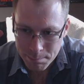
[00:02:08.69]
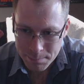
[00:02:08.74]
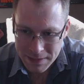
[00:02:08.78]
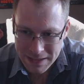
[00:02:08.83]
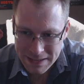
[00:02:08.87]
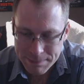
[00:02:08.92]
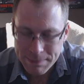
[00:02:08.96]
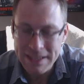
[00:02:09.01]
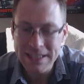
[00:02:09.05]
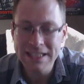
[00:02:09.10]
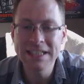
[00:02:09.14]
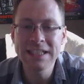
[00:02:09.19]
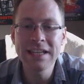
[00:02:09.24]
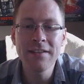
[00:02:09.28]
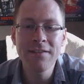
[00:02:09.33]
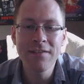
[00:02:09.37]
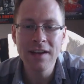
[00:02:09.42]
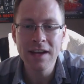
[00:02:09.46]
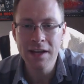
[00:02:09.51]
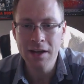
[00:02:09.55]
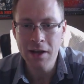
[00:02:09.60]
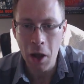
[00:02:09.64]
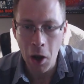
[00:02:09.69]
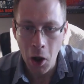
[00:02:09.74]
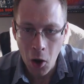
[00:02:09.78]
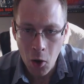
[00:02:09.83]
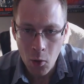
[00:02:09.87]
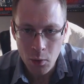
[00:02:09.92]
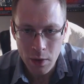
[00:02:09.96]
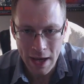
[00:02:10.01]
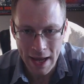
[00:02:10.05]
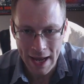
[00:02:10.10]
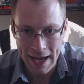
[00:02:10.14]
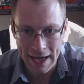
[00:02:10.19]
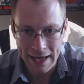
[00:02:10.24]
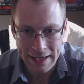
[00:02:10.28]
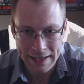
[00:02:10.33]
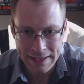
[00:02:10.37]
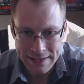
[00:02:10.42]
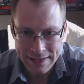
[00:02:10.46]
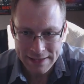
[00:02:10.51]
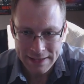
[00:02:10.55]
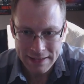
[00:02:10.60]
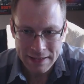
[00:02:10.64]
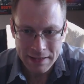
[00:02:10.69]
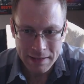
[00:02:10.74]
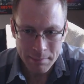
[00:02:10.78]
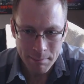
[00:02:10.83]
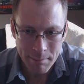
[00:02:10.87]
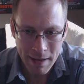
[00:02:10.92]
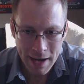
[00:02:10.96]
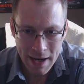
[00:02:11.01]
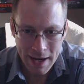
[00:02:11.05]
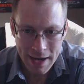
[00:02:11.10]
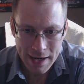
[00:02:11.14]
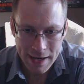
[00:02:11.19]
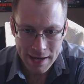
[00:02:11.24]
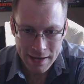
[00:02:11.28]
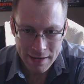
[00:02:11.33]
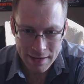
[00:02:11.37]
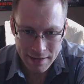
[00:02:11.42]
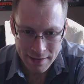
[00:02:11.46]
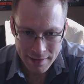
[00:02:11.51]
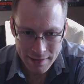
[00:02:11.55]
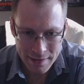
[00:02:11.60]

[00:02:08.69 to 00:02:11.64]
specific codec my